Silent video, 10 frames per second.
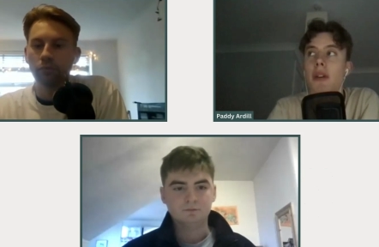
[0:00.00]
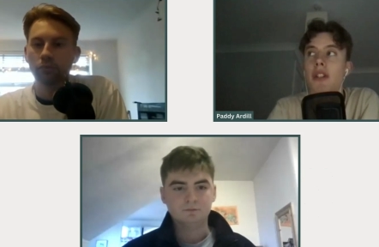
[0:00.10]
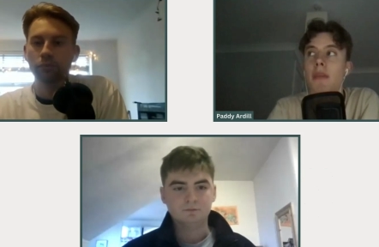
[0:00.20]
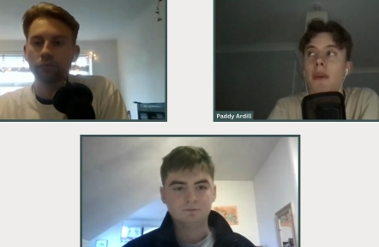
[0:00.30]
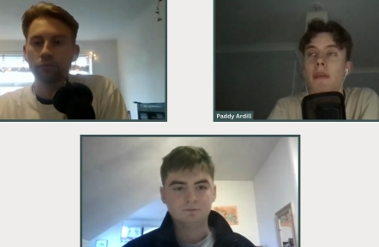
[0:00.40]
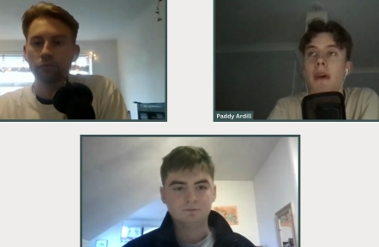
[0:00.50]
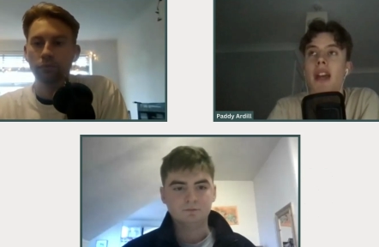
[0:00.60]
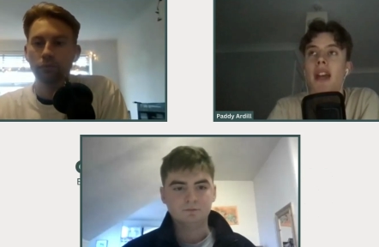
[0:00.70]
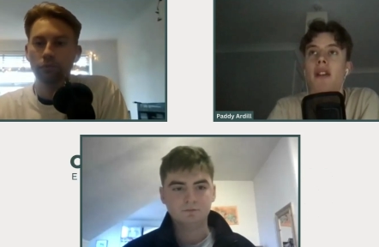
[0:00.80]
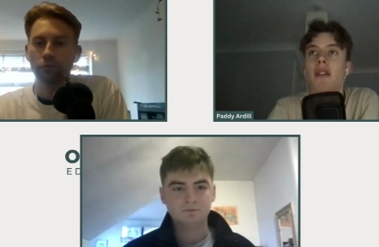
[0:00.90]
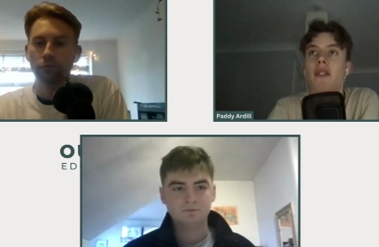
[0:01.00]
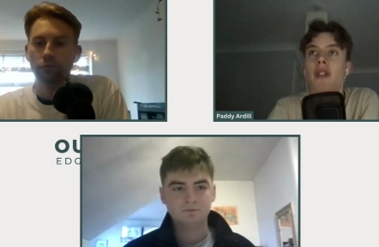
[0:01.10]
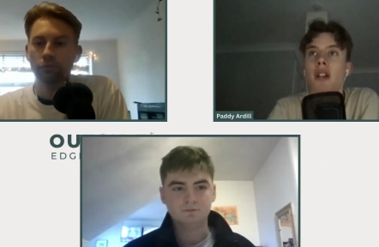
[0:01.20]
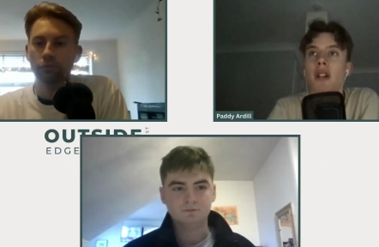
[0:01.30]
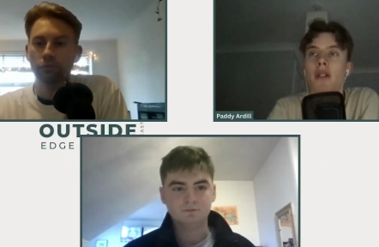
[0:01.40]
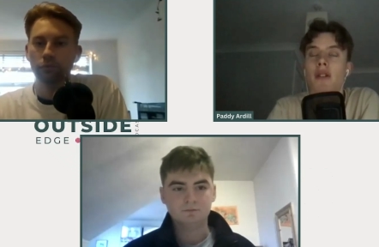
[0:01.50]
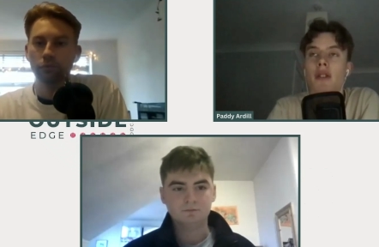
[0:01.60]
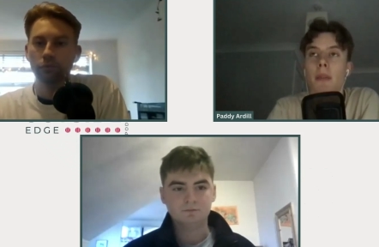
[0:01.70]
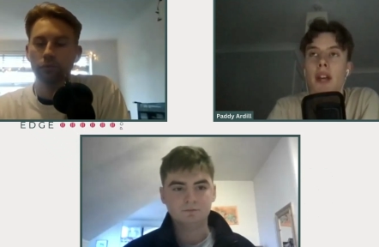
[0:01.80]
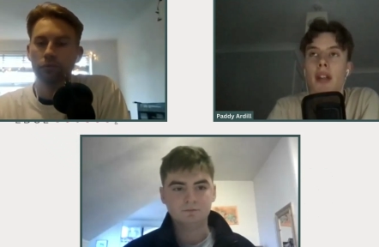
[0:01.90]
Speaker 1: much has been made of
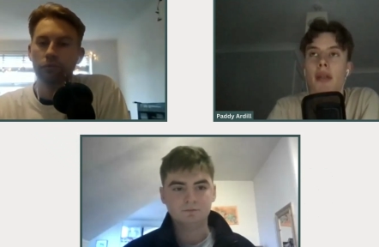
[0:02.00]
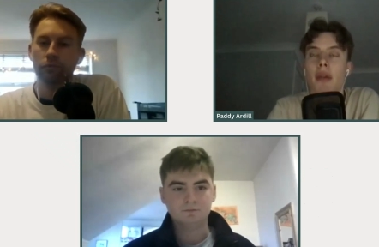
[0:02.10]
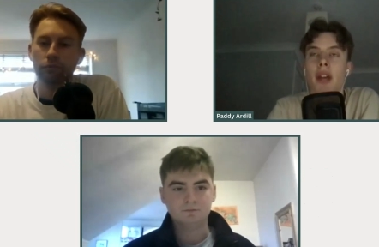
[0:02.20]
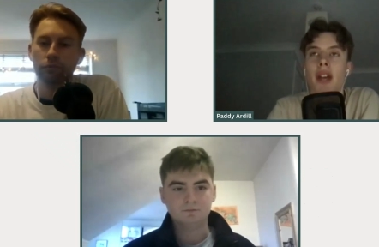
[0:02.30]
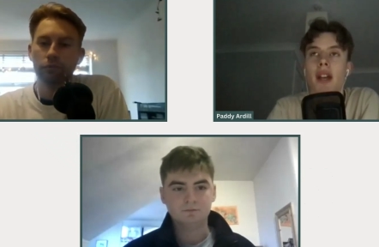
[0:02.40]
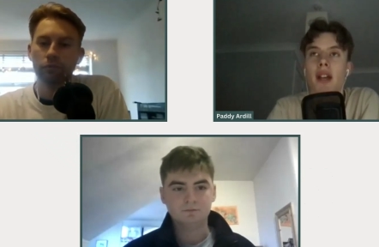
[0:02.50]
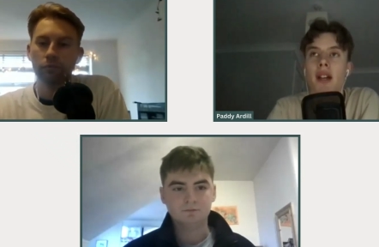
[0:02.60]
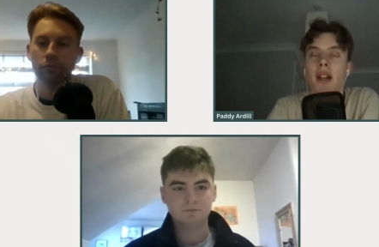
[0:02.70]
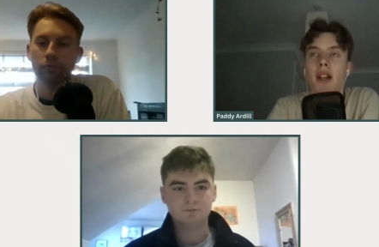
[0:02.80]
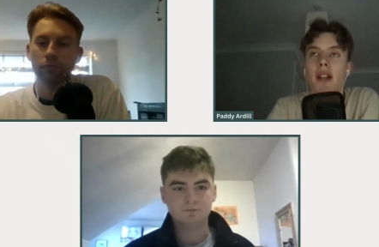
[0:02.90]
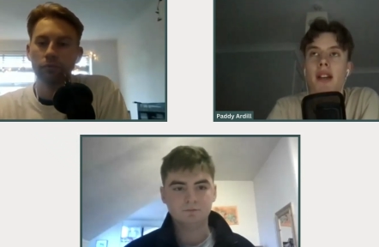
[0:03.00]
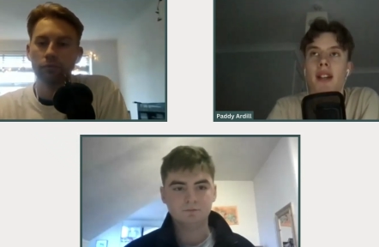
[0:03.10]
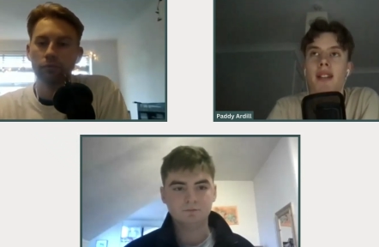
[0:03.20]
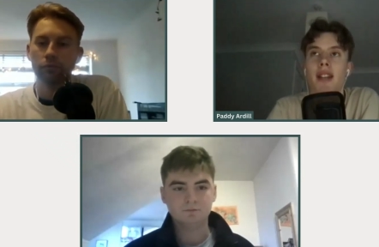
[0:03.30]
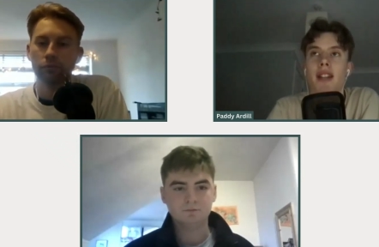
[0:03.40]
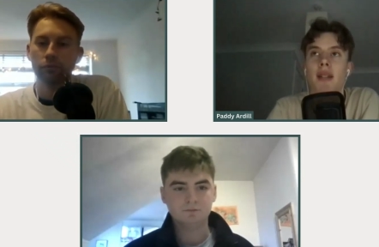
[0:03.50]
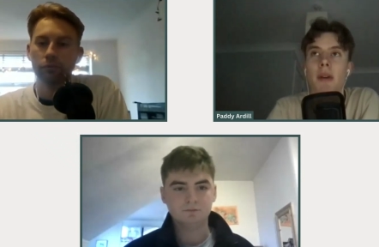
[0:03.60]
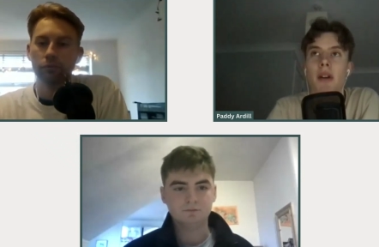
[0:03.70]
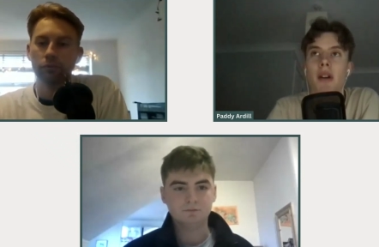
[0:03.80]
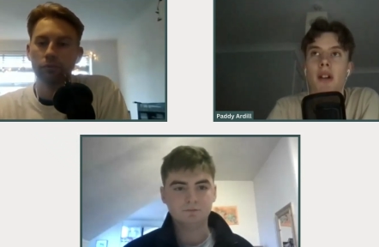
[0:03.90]
the big three in that sense,
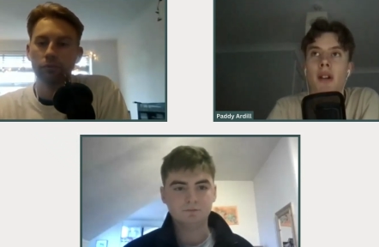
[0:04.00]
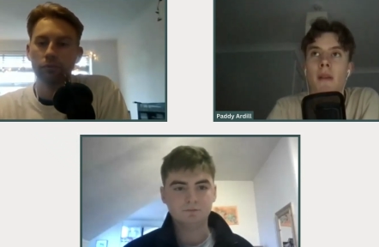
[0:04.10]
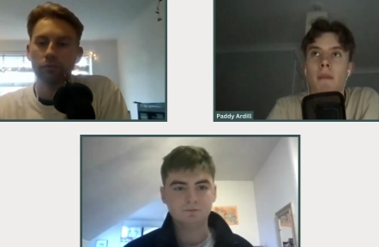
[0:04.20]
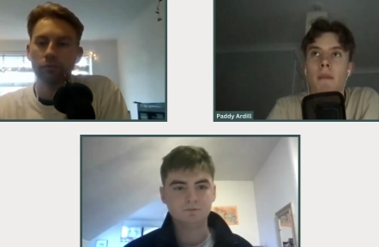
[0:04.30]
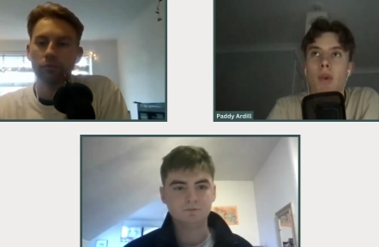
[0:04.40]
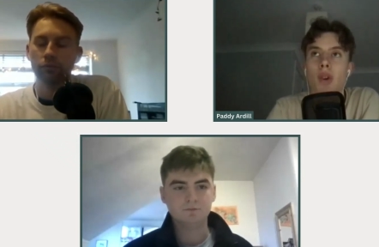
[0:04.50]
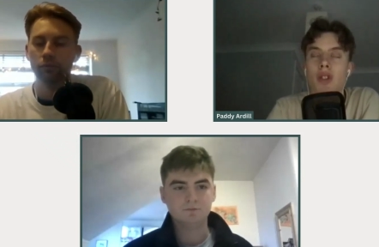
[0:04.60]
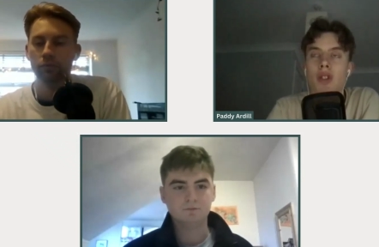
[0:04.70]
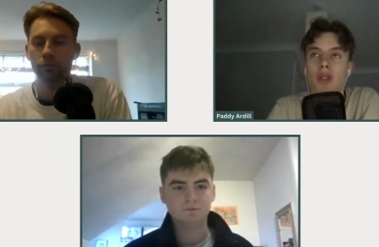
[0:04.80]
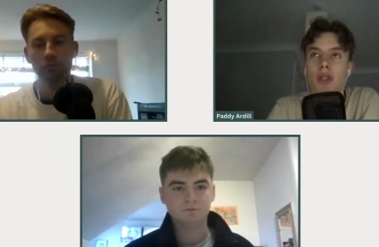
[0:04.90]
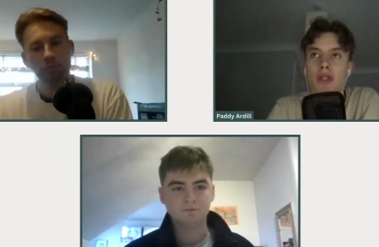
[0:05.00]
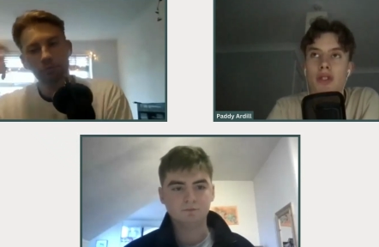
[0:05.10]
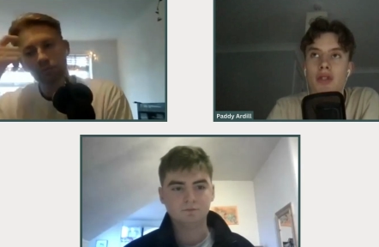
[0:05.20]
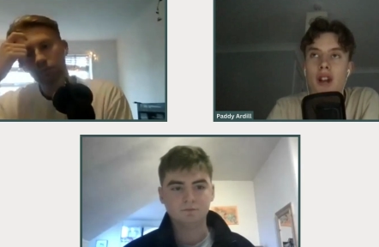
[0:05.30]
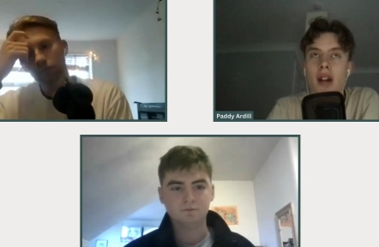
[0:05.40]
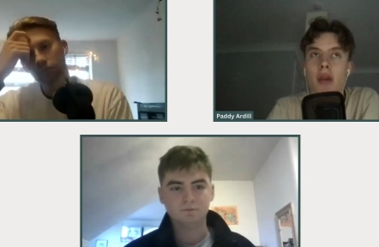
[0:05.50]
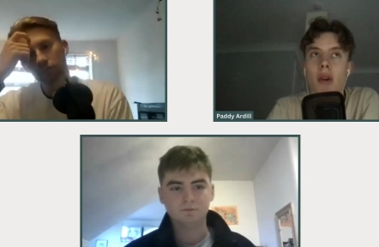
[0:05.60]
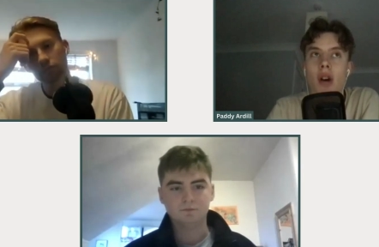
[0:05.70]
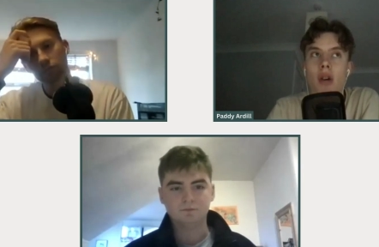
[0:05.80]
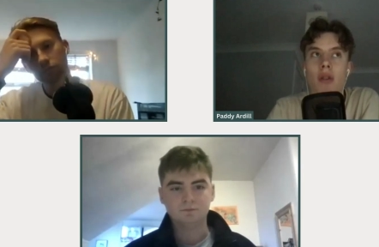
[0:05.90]
but what sort of
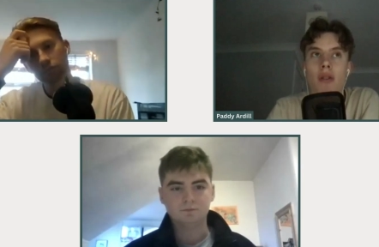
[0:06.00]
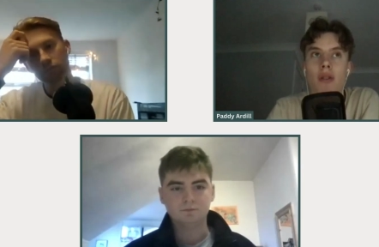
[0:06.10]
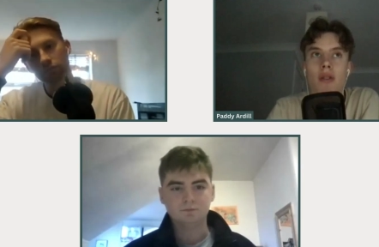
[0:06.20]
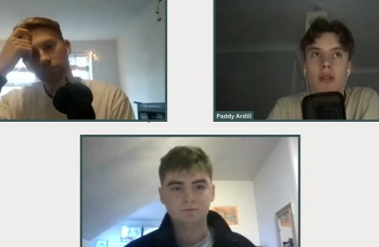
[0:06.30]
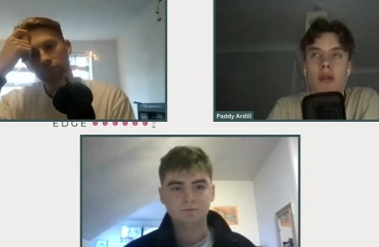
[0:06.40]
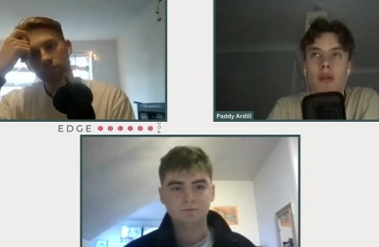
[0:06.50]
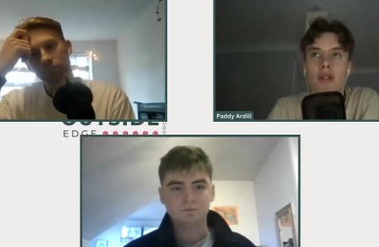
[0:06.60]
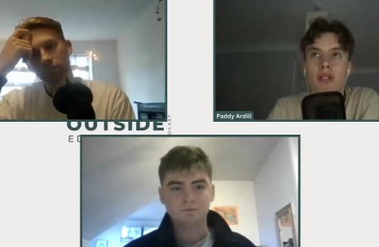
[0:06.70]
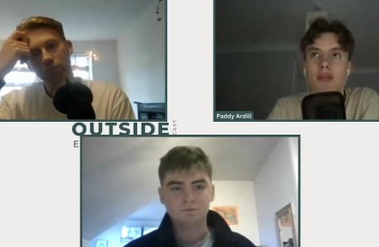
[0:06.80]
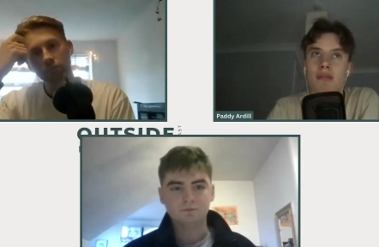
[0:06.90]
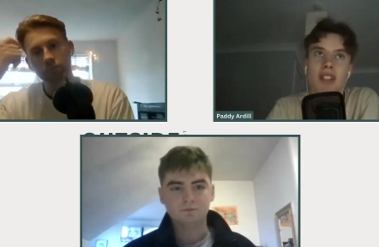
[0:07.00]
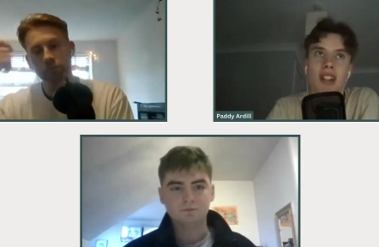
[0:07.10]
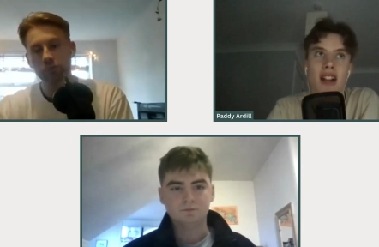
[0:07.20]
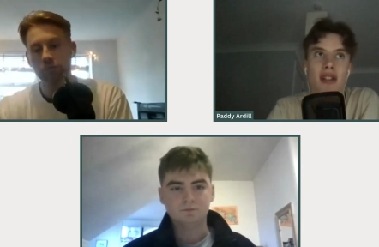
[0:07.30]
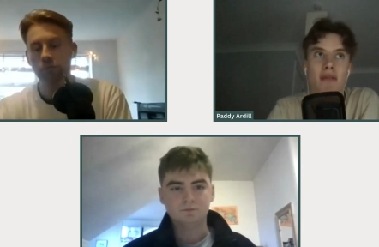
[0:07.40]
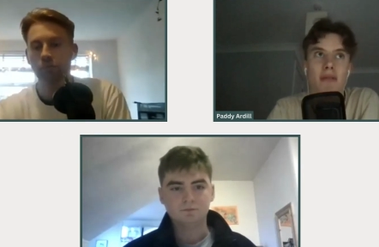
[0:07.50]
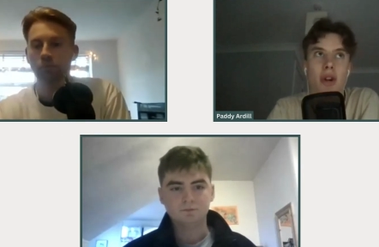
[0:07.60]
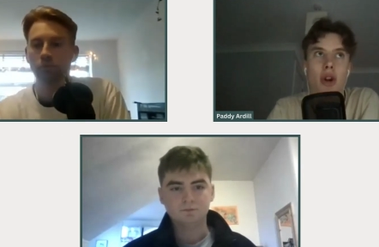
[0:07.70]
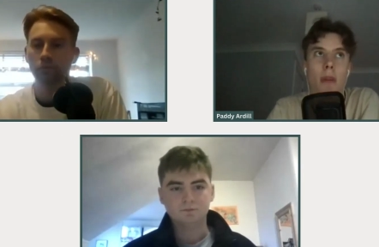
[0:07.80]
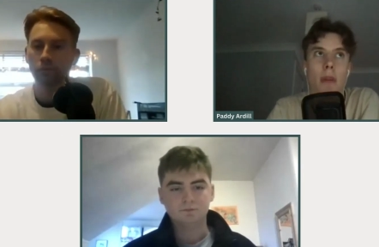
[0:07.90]
stranglehold slash
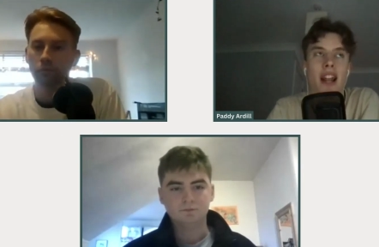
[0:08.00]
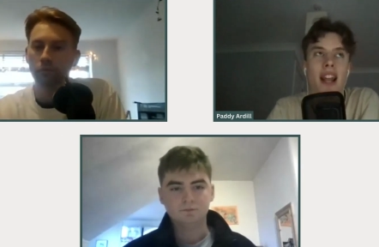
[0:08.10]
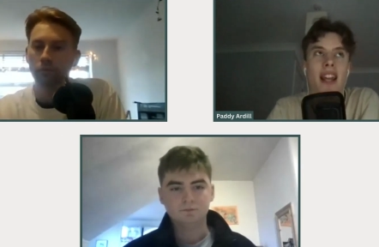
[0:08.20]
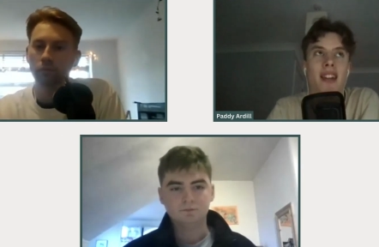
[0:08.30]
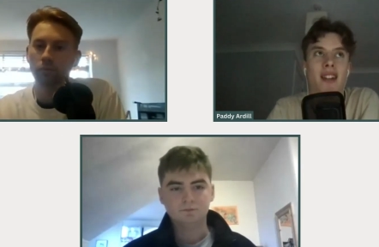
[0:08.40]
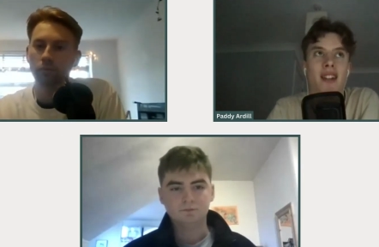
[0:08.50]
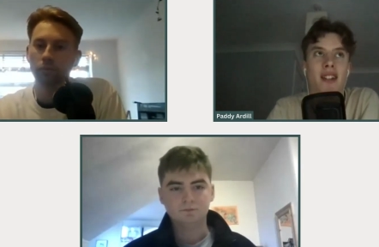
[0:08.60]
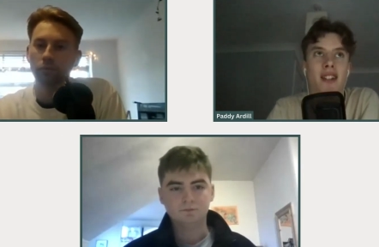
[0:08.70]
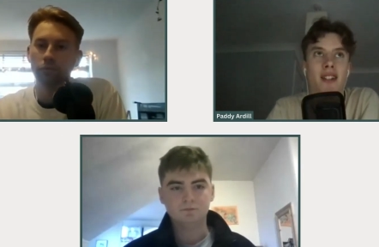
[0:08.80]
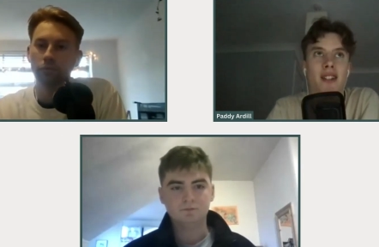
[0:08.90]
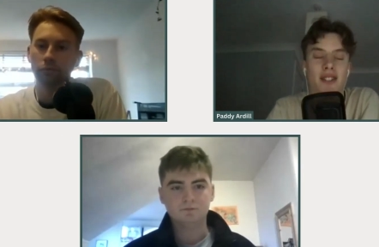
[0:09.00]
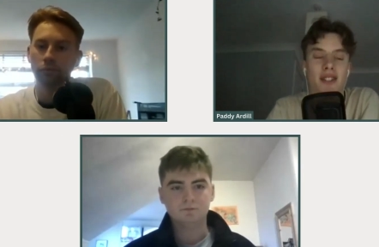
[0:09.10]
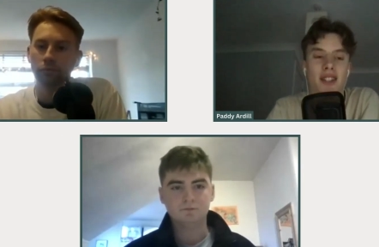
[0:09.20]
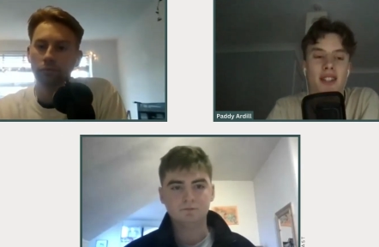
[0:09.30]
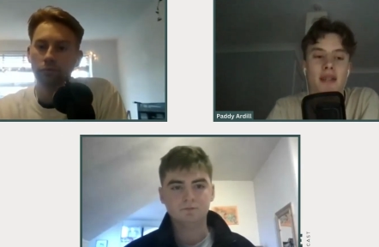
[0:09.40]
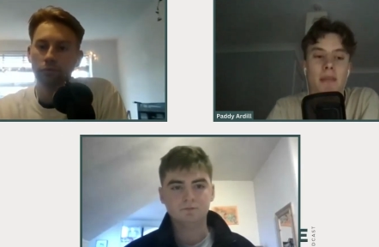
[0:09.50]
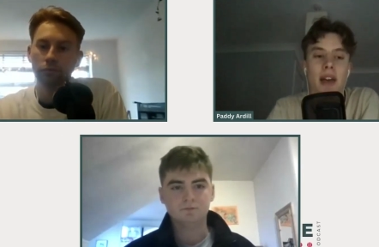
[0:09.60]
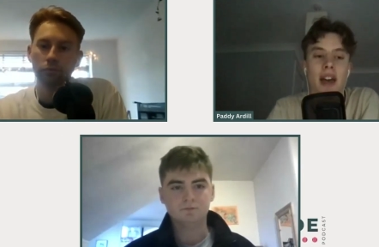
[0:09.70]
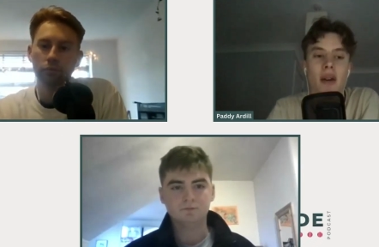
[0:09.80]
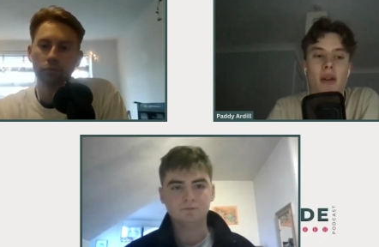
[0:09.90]
monopoly does this
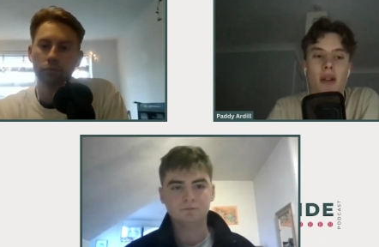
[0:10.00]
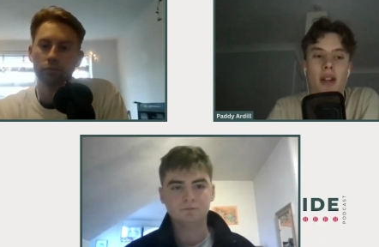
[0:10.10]
spell?